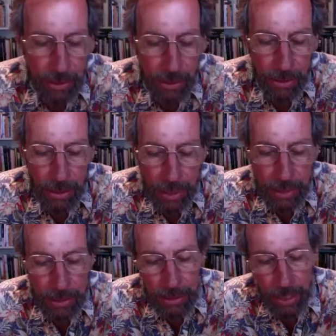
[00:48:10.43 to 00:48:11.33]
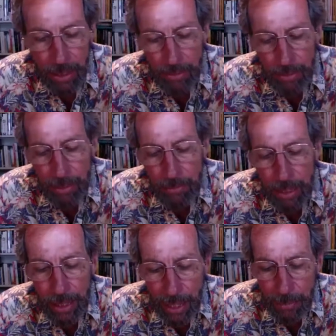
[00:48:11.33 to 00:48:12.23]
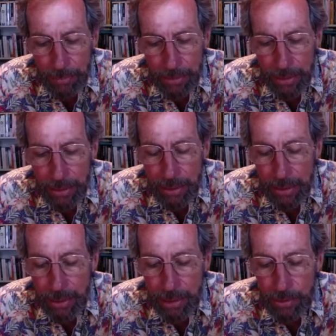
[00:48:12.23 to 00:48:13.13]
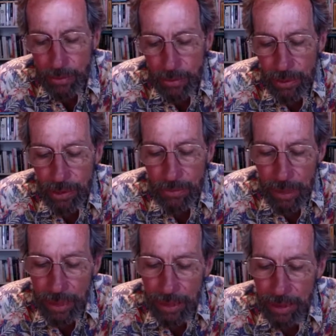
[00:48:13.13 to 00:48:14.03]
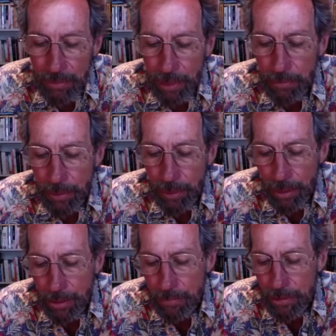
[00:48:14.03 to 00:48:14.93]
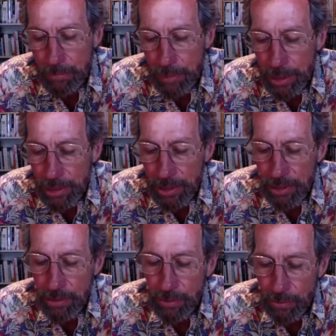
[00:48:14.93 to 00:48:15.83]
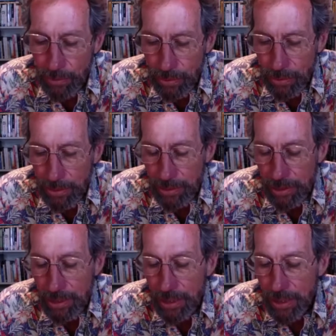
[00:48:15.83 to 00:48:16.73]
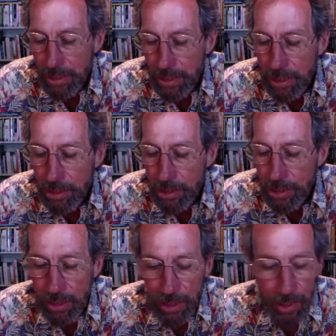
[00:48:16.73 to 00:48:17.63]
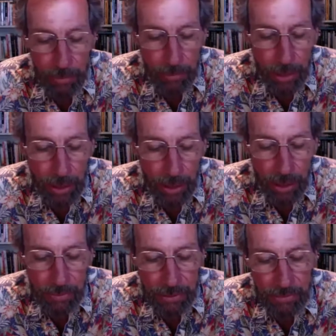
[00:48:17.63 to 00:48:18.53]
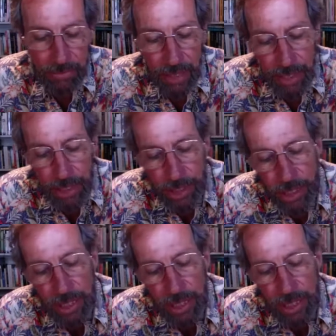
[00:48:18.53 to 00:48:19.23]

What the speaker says: her head sound on my lap. His words weighed in my palms, paging two worlds, each an imperative to flesh,